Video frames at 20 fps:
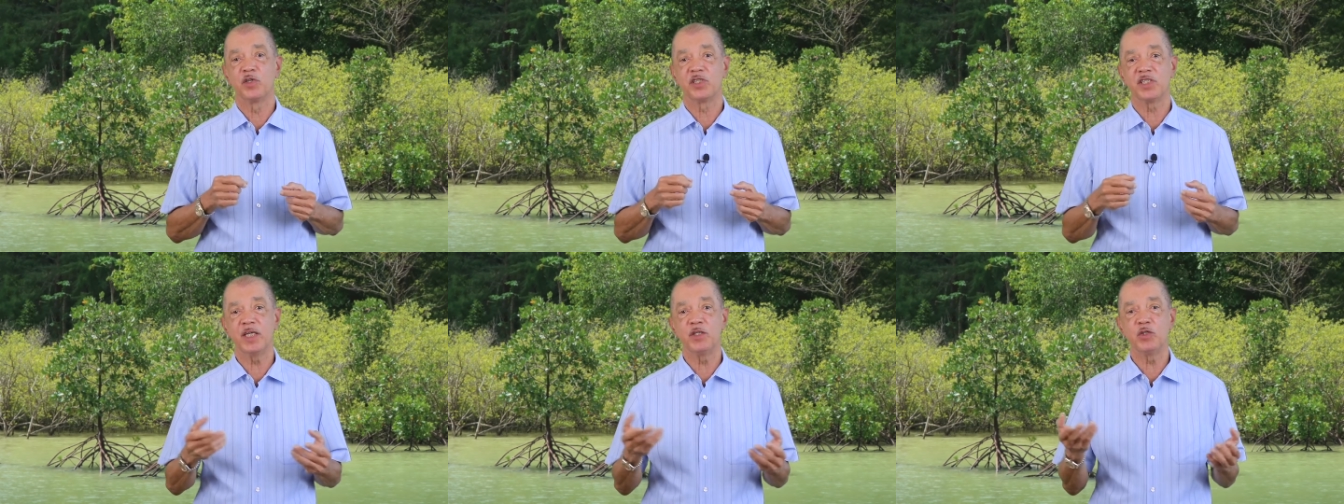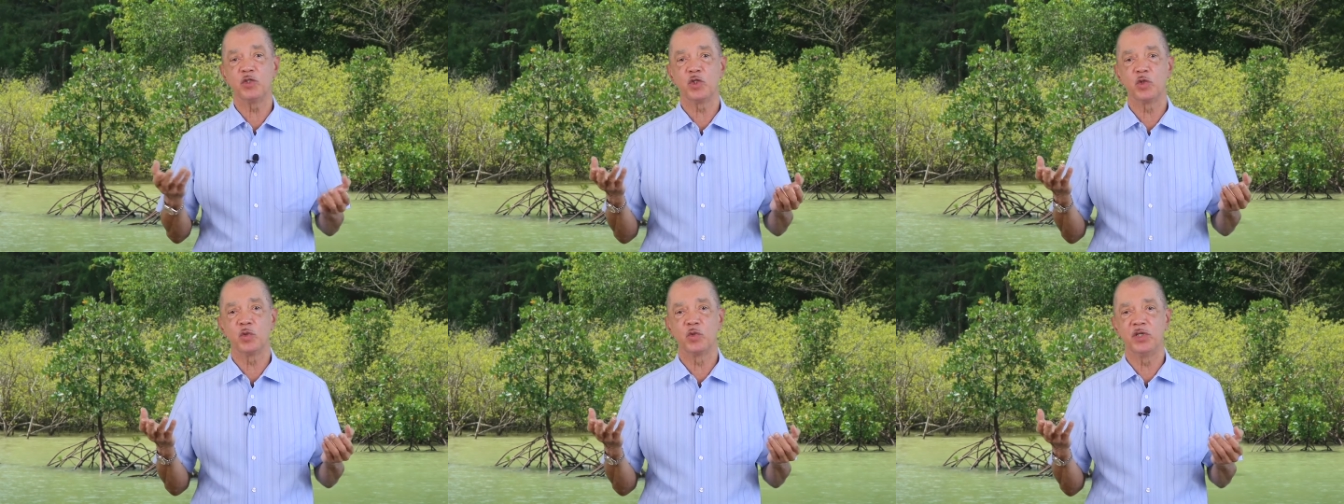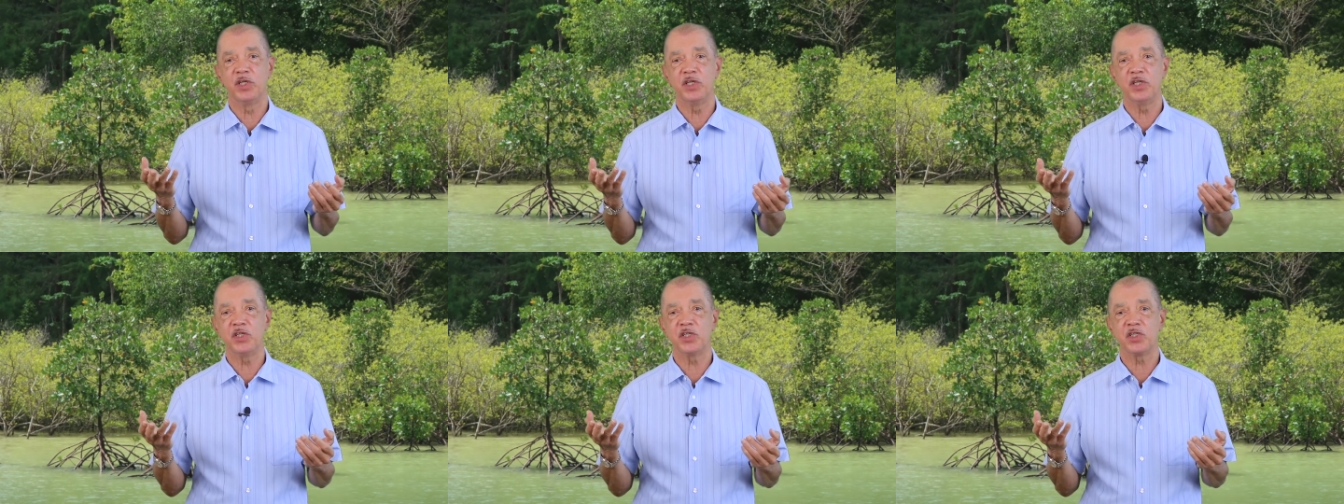
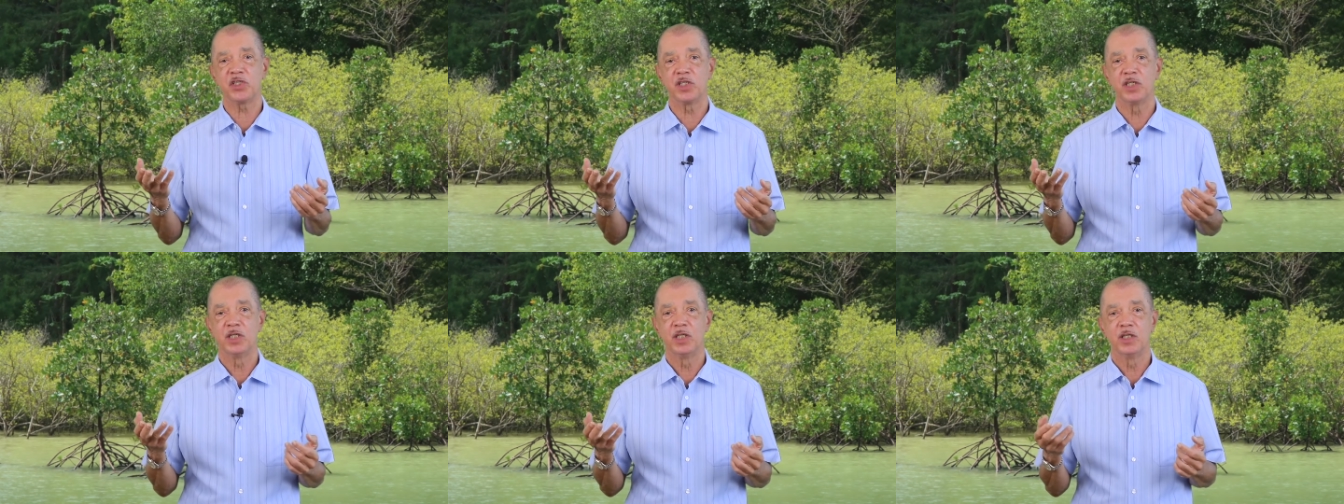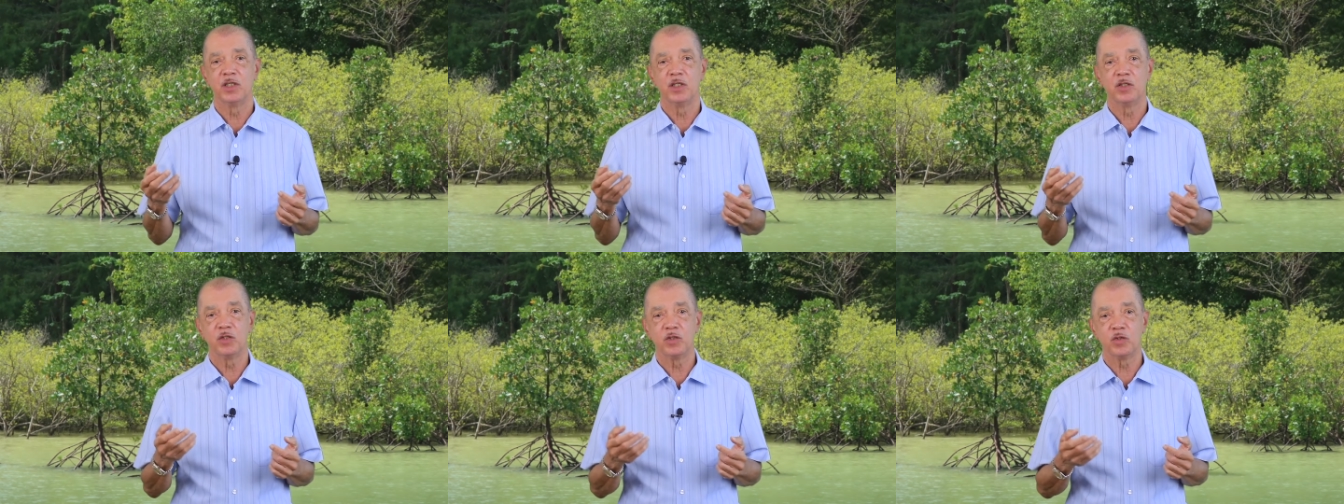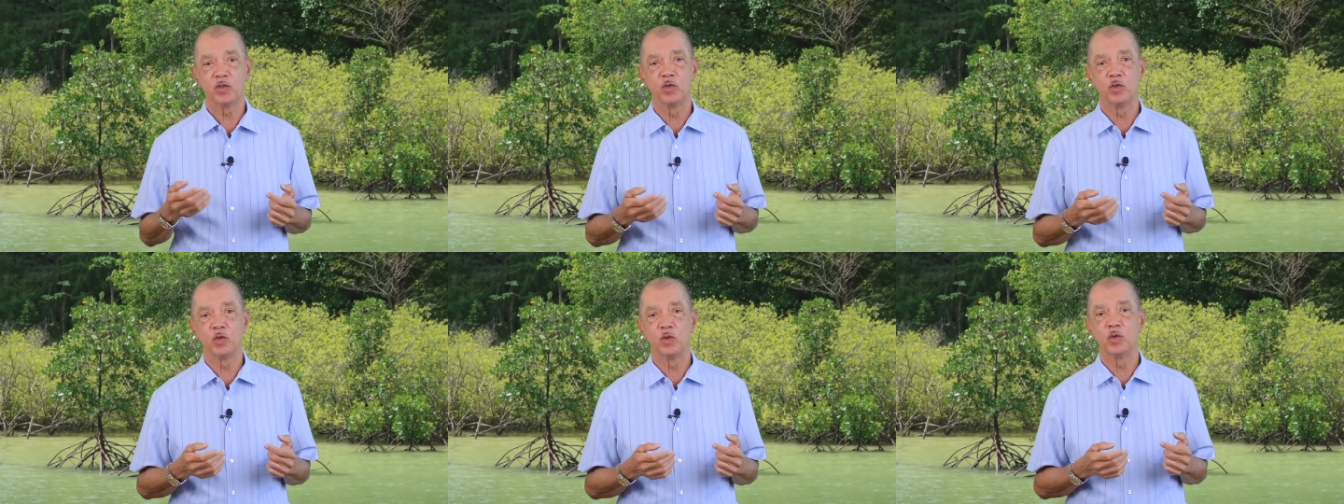centuries
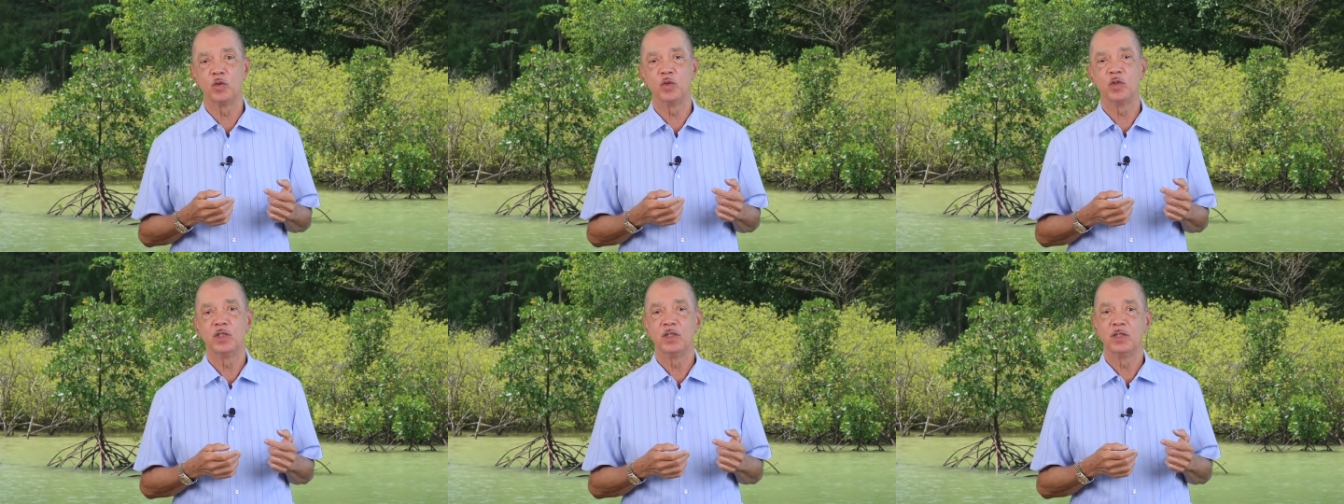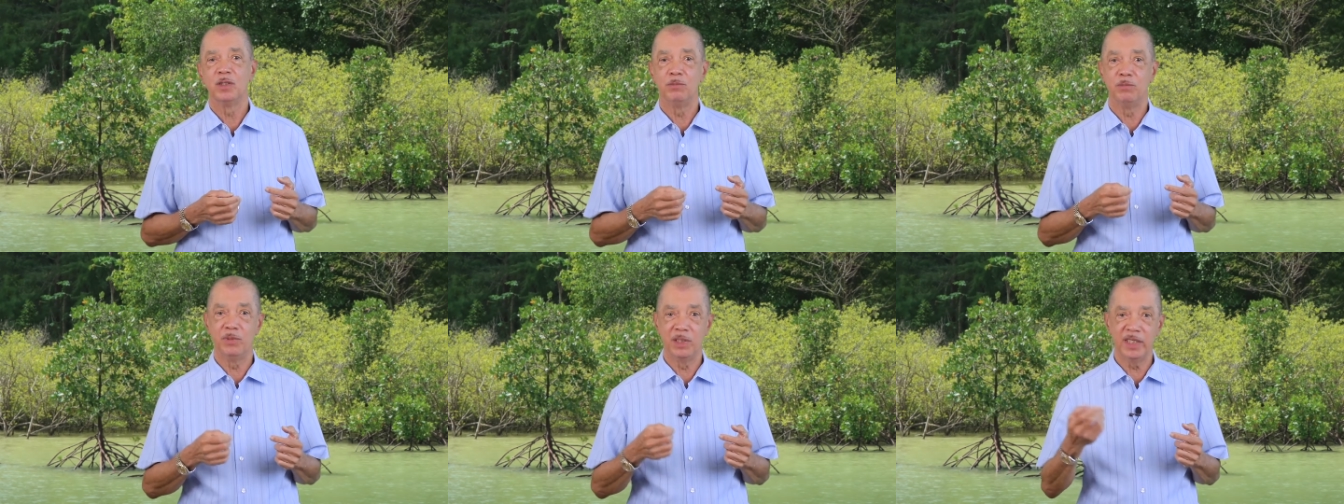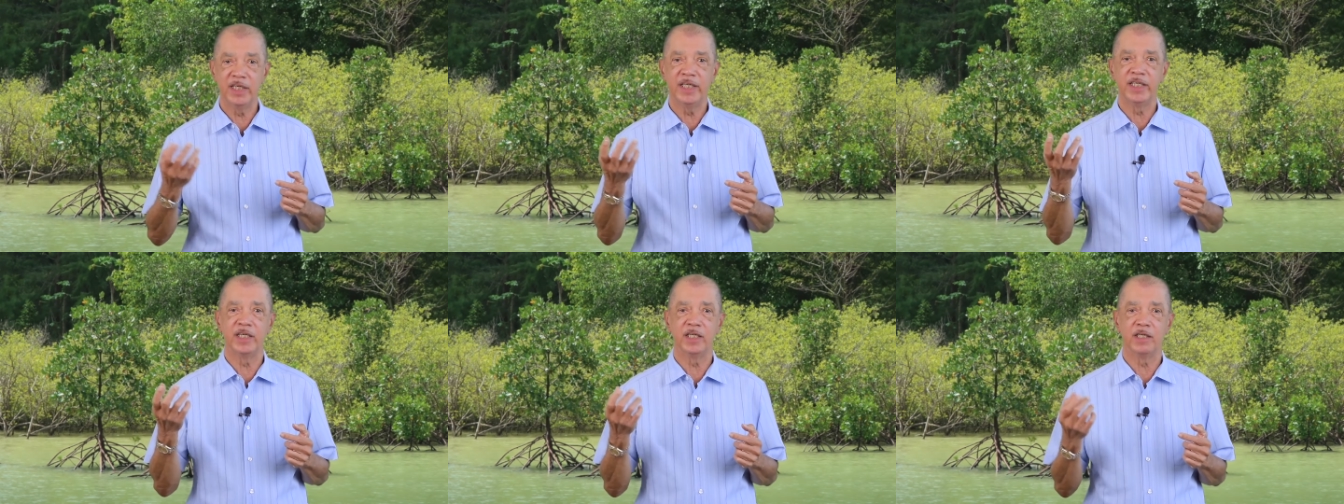to
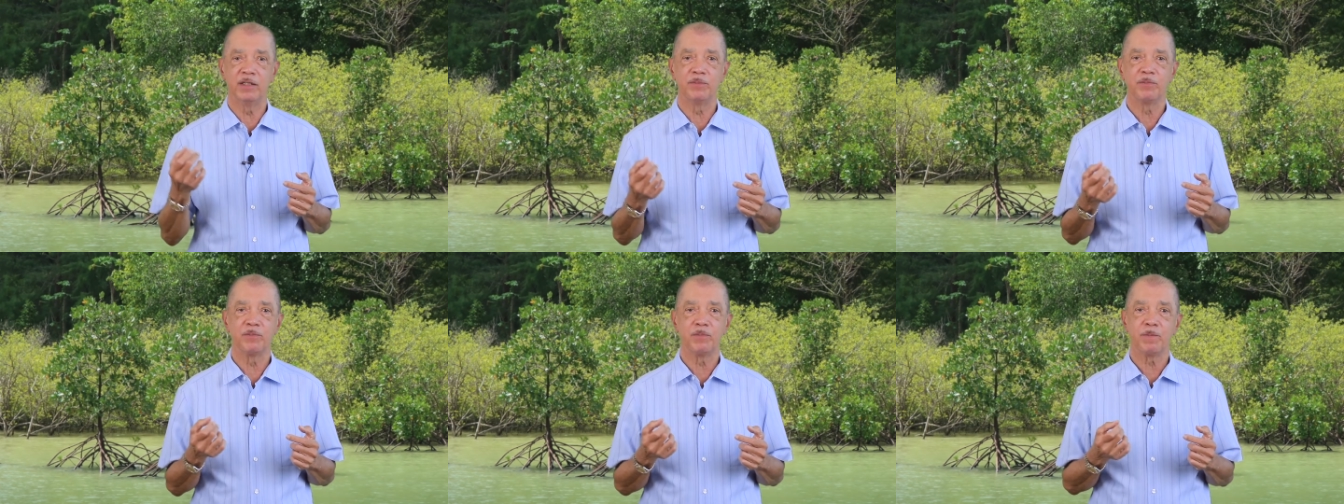millennia.